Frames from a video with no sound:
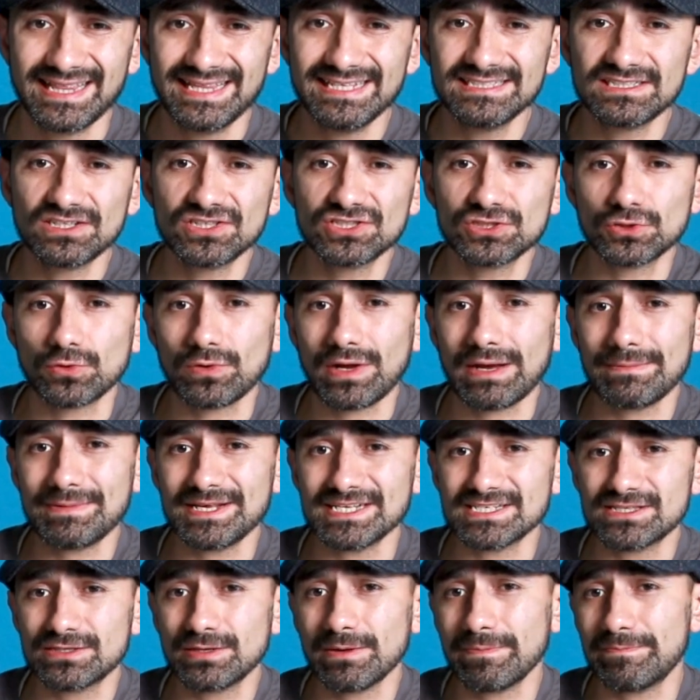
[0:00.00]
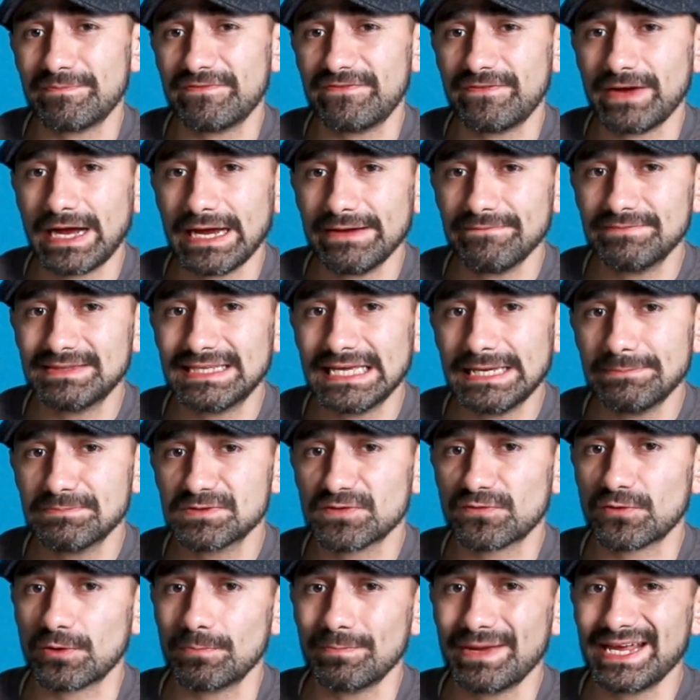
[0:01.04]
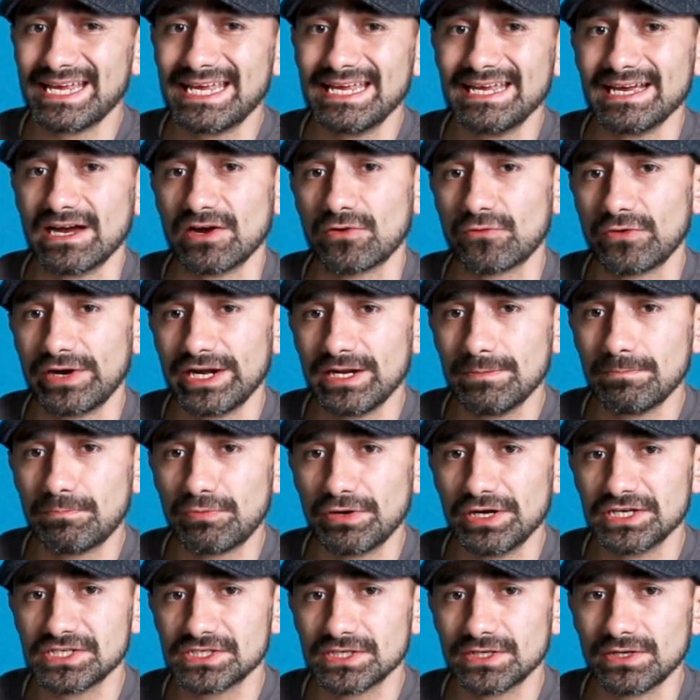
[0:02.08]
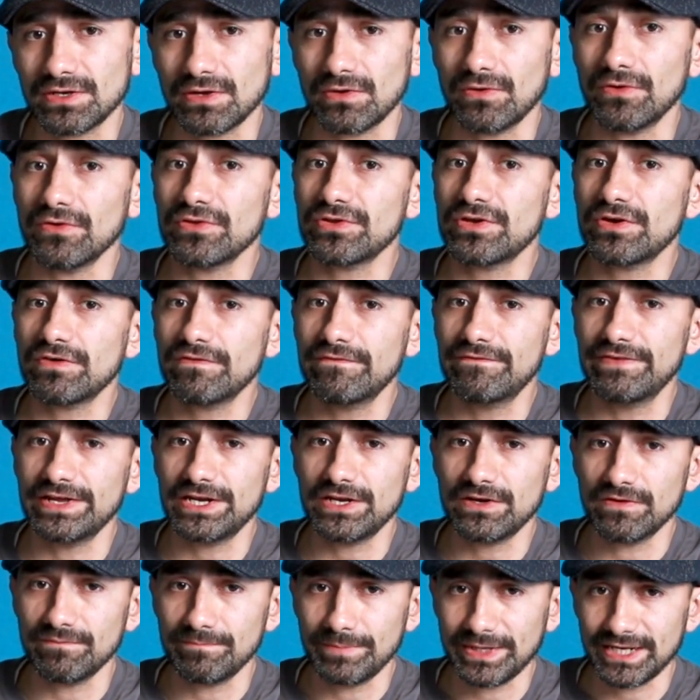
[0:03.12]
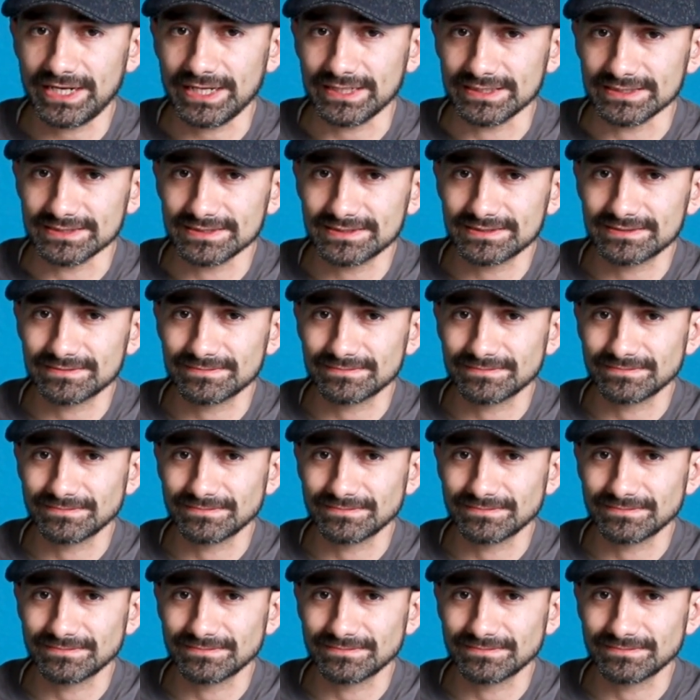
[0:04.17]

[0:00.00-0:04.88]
These are SARABIA'S top 5 tips for making a great impression on your video meetings.